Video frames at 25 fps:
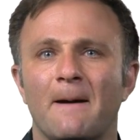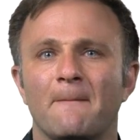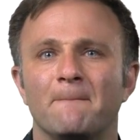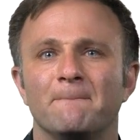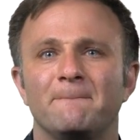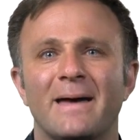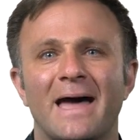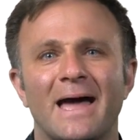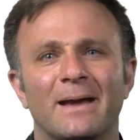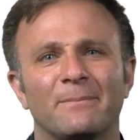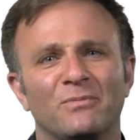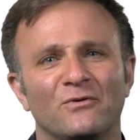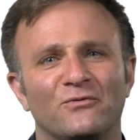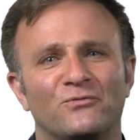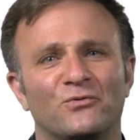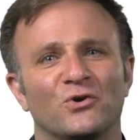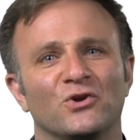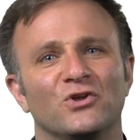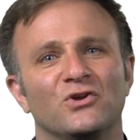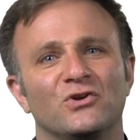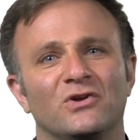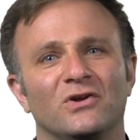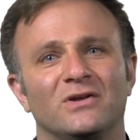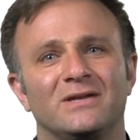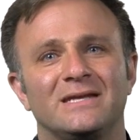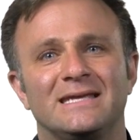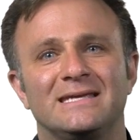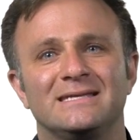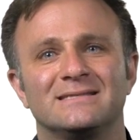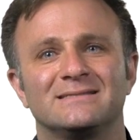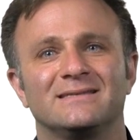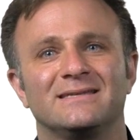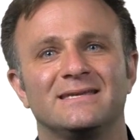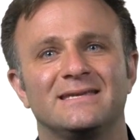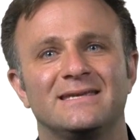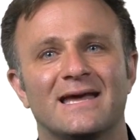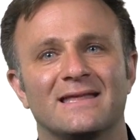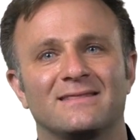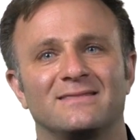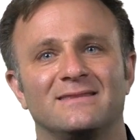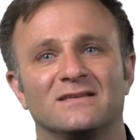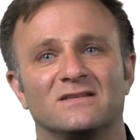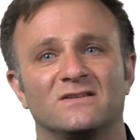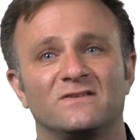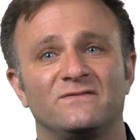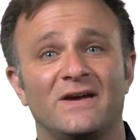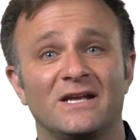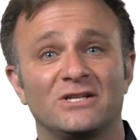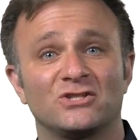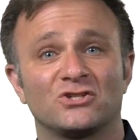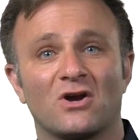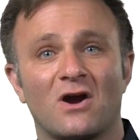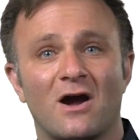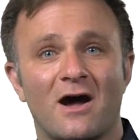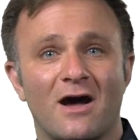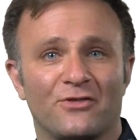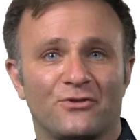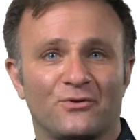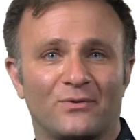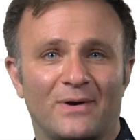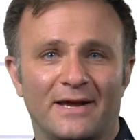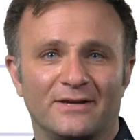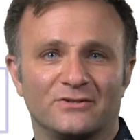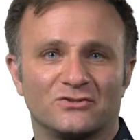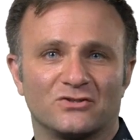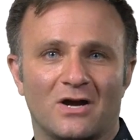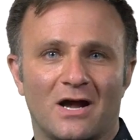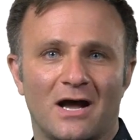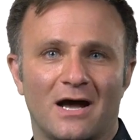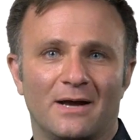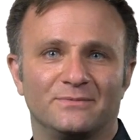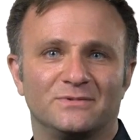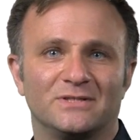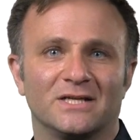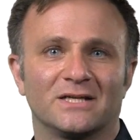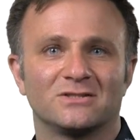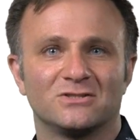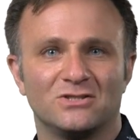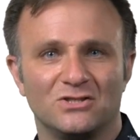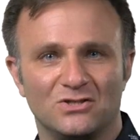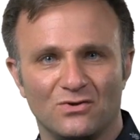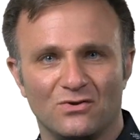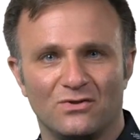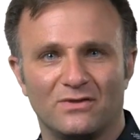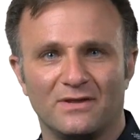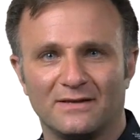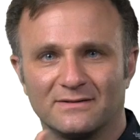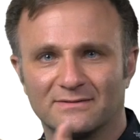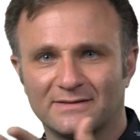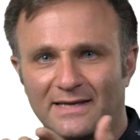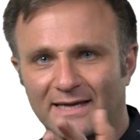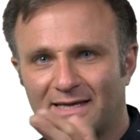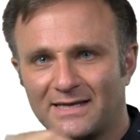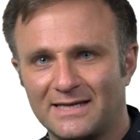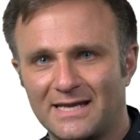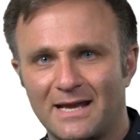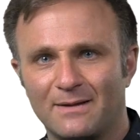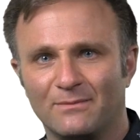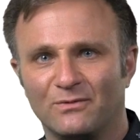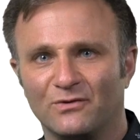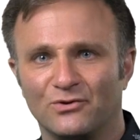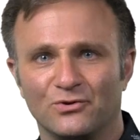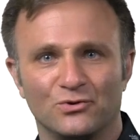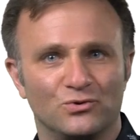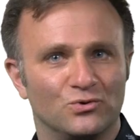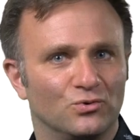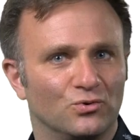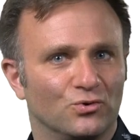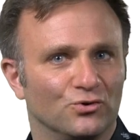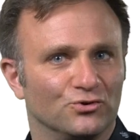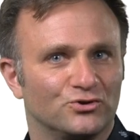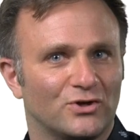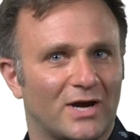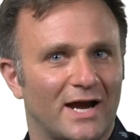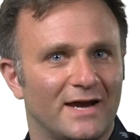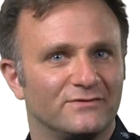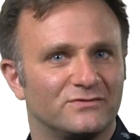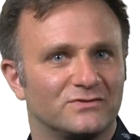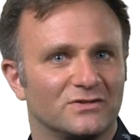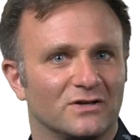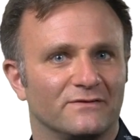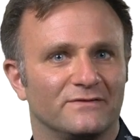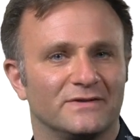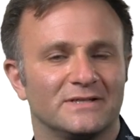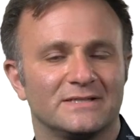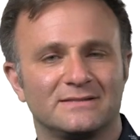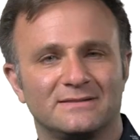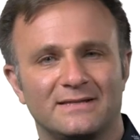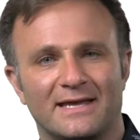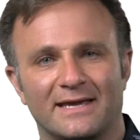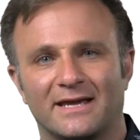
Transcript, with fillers: Back before you could easily get this fetcher authorizer object to do things like enable the Google Drive service,